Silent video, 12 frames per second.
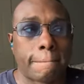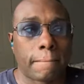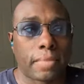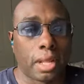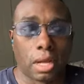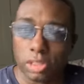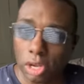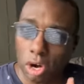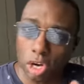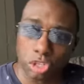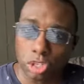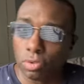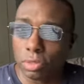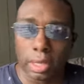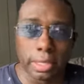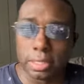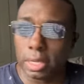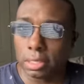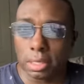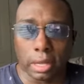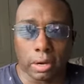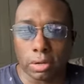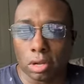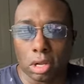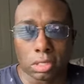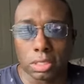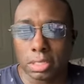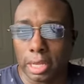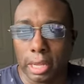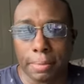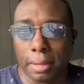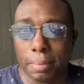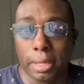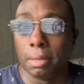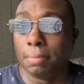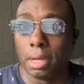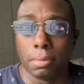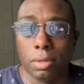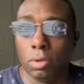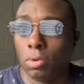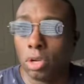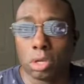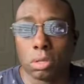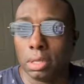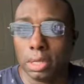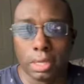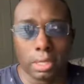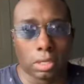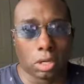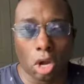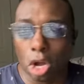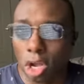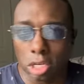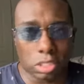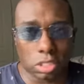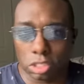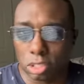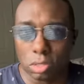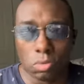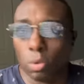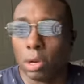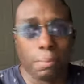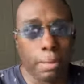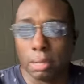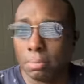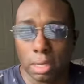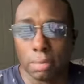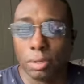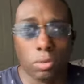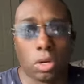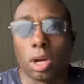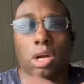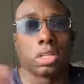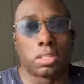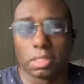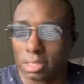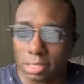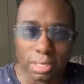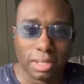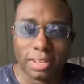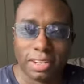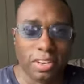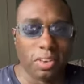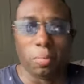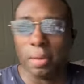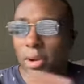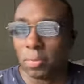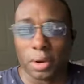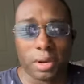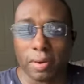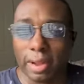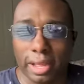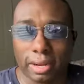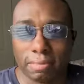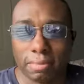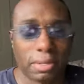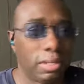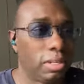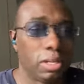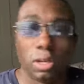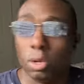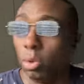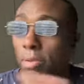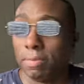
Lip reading: there are certain things that are cost the same. A BMW costs what a BMW costs, no matter where you're at. A Louis